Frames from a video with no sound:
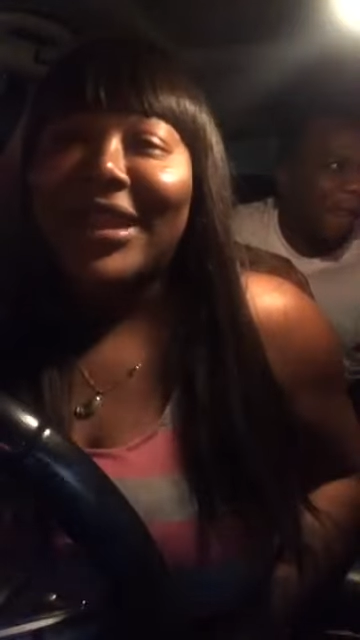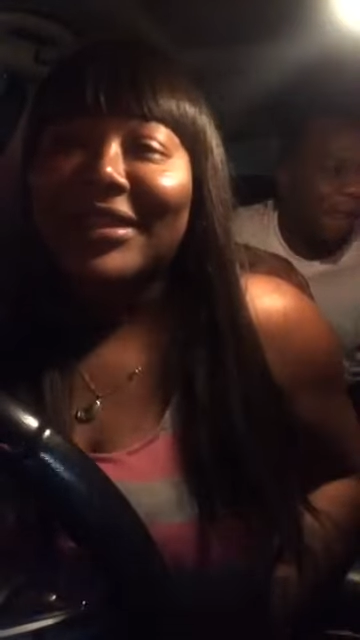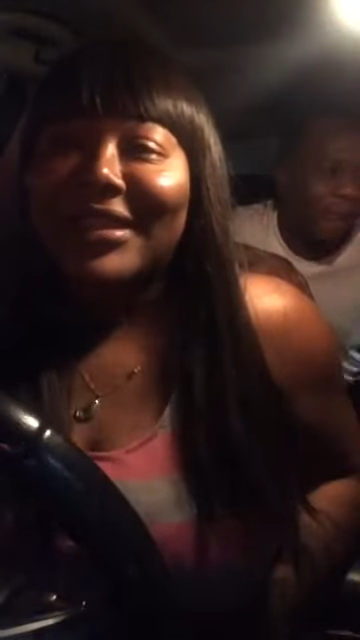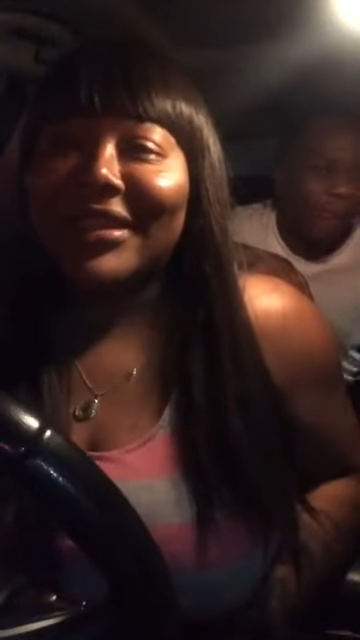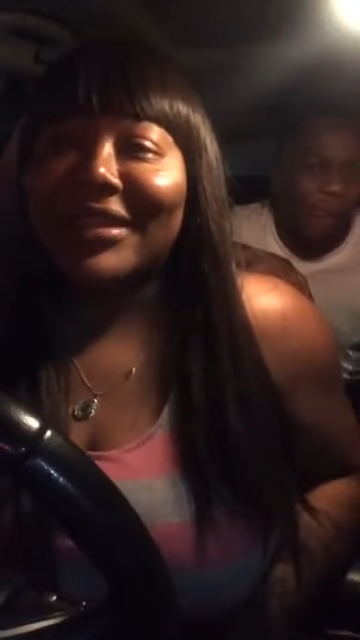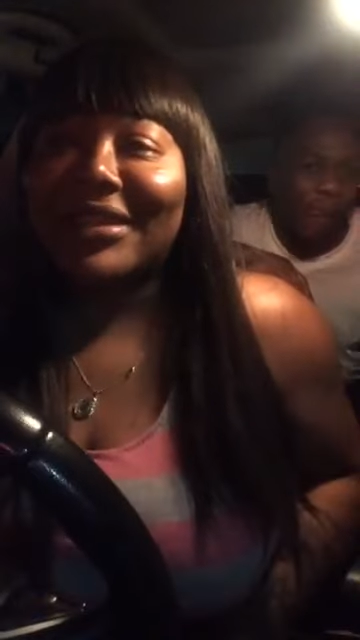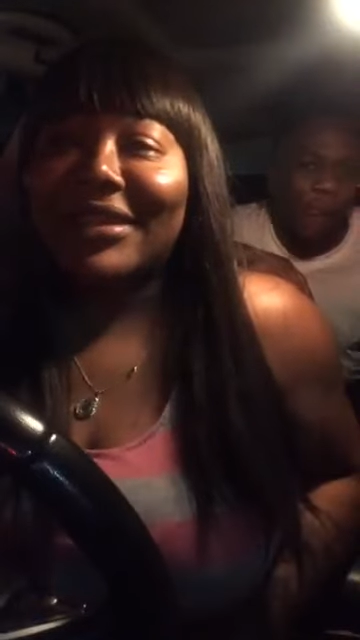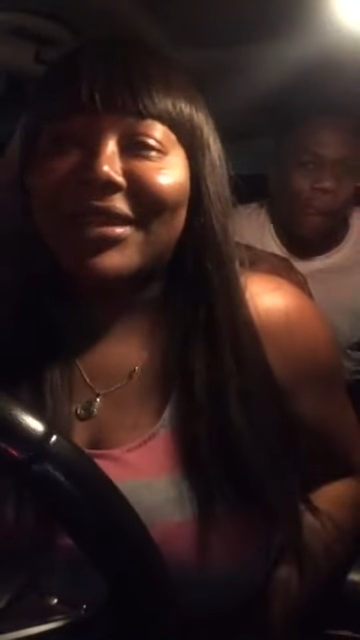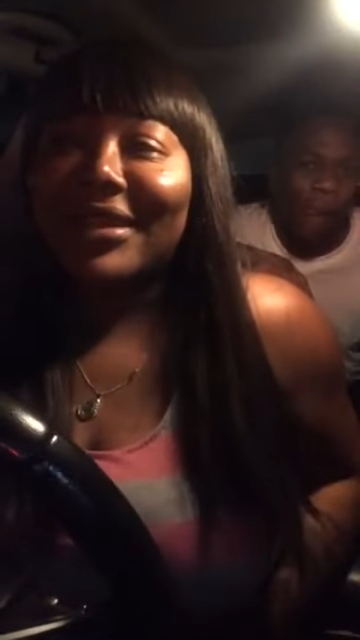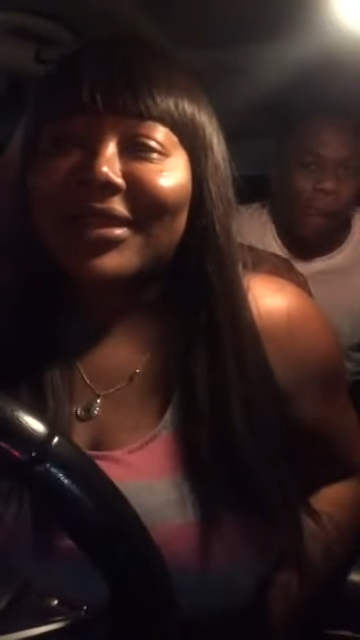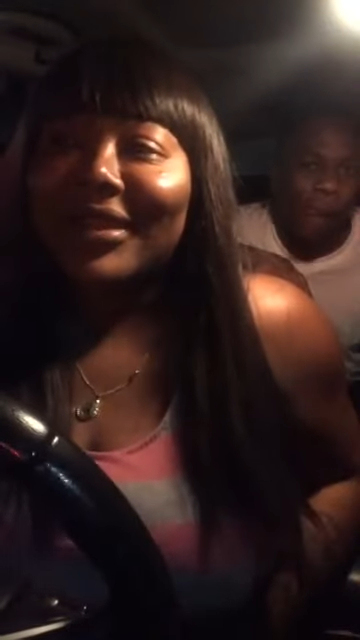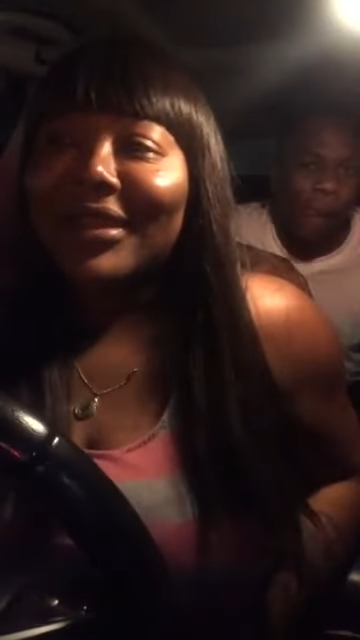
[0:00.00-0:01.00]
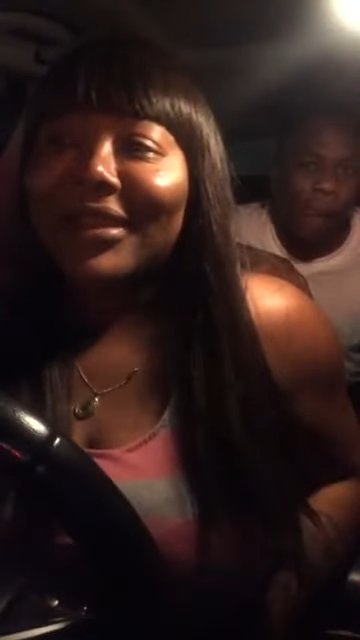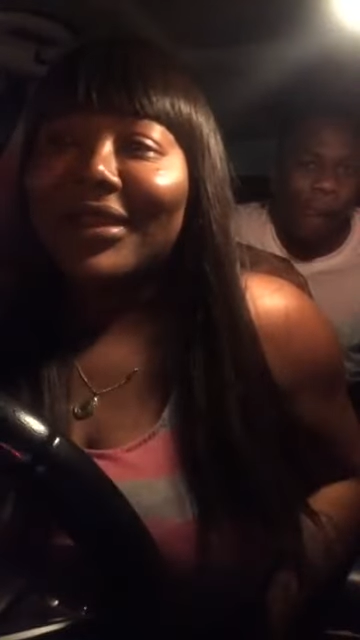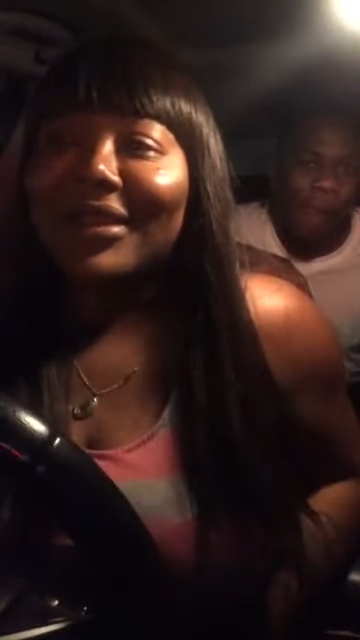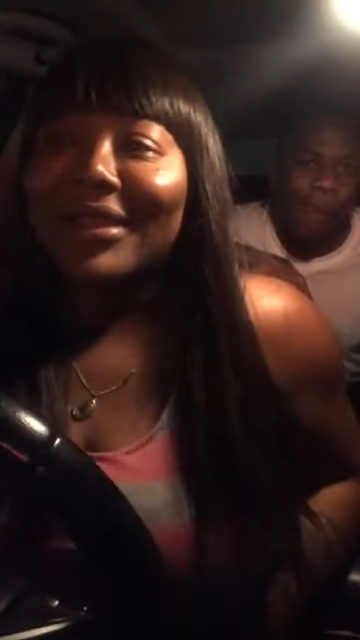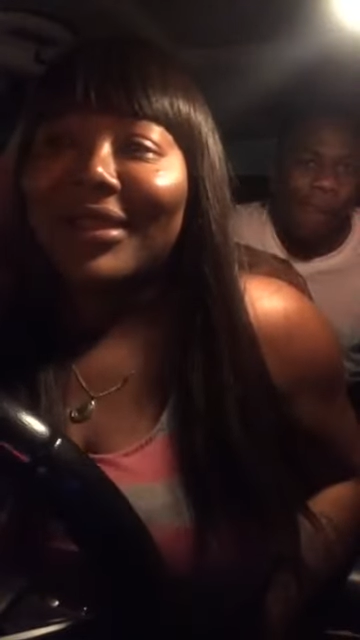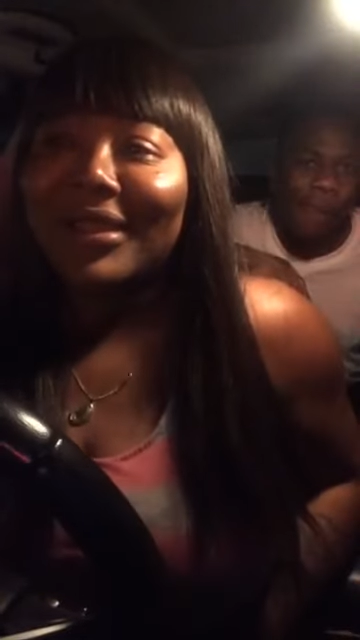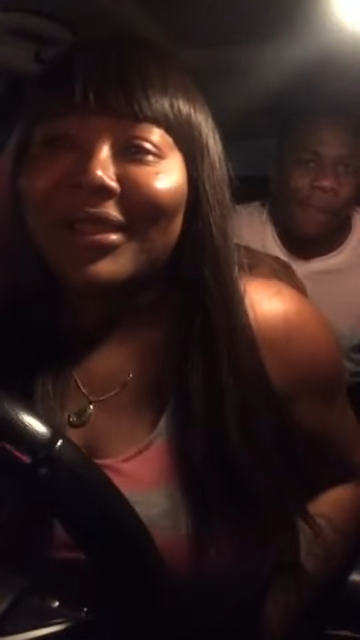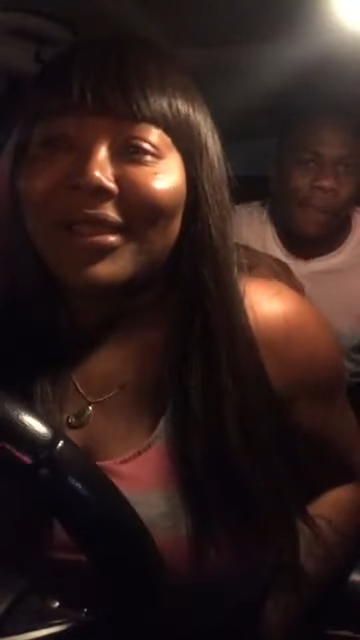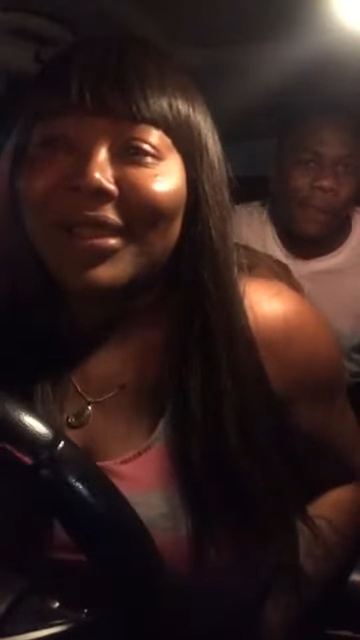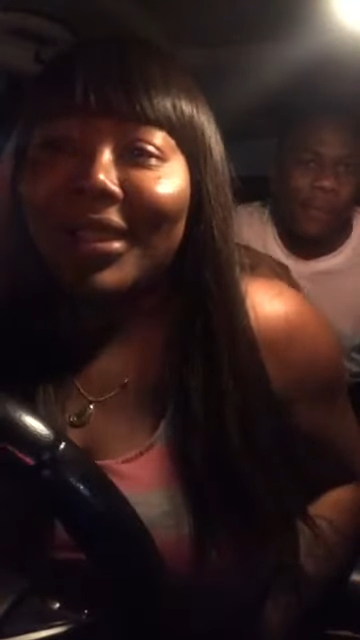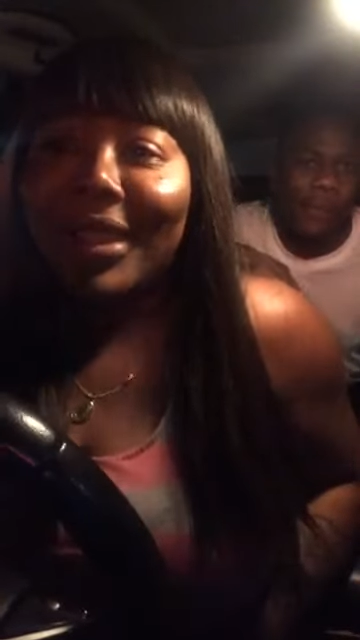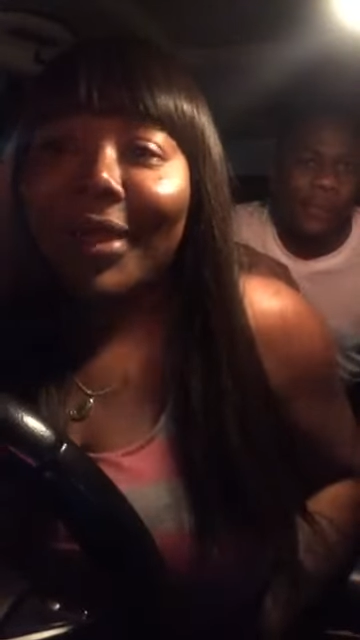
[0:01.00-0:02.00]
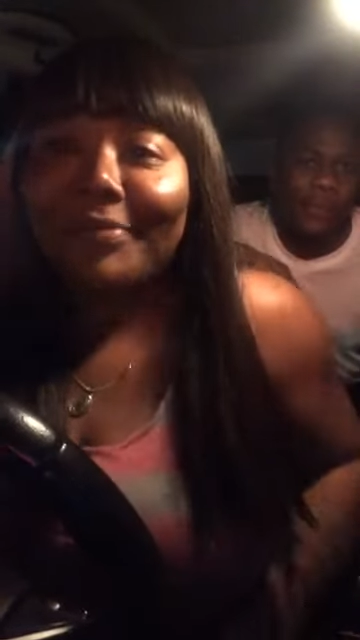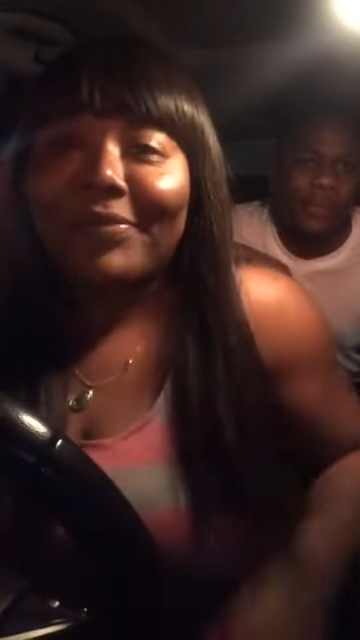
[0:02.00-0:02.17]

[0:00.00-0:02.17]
Don't you ever. That's a body of work.